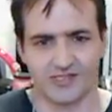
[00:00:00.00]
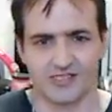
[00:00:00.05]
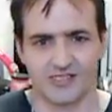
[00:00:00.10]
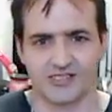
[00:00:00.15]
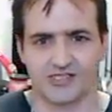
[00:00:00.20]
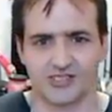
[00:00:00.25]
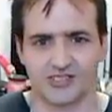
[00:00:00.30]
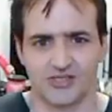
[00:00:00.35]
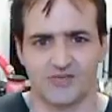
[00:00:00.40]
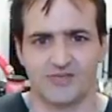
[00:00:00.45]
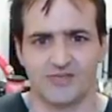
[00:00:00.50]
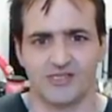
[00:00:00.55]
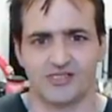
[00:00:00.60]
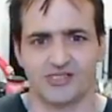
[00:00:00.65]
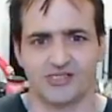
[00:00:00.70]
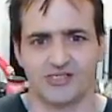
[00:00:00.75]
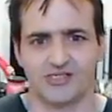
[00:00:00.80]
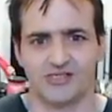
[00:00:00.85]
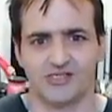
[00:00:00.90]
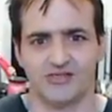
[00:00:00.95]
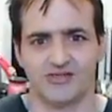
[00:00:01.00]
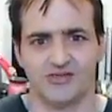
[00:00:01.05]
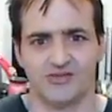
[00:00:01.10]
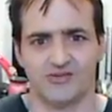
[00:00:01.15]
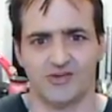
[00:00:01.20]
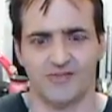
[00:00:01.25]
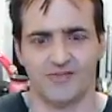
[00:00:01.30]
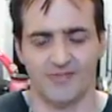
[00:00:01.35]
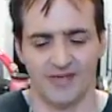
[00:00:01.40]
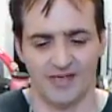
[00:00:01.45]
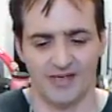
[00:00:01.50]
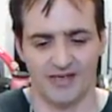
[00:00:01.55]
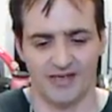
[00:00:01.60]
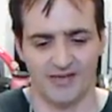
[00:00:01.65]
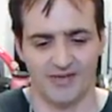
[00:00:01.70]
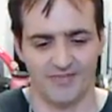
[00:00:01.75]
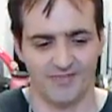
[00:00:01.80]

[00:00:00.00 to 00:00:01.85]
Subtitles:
There's so much you can do to them.